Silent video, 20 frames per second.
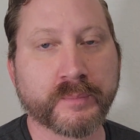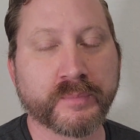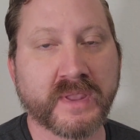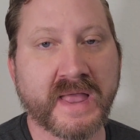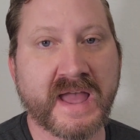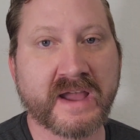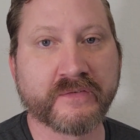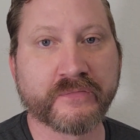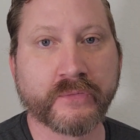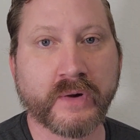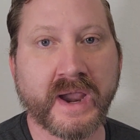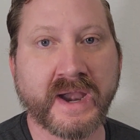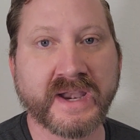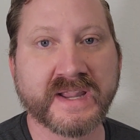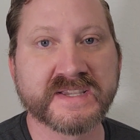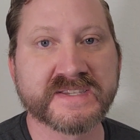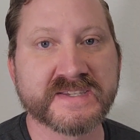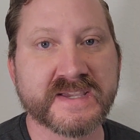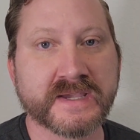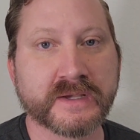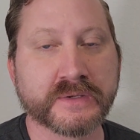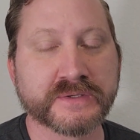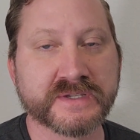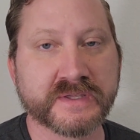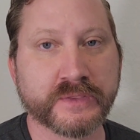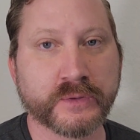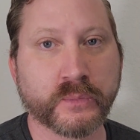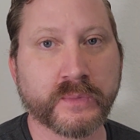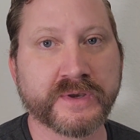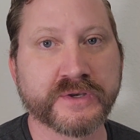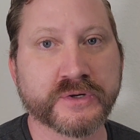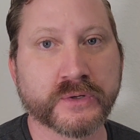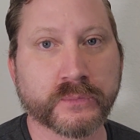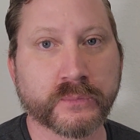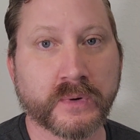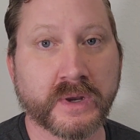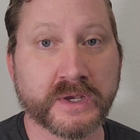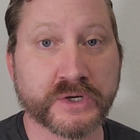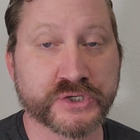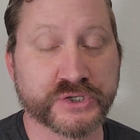the Black Friday sales and the
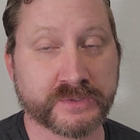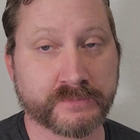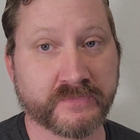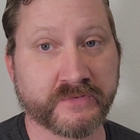winter rush,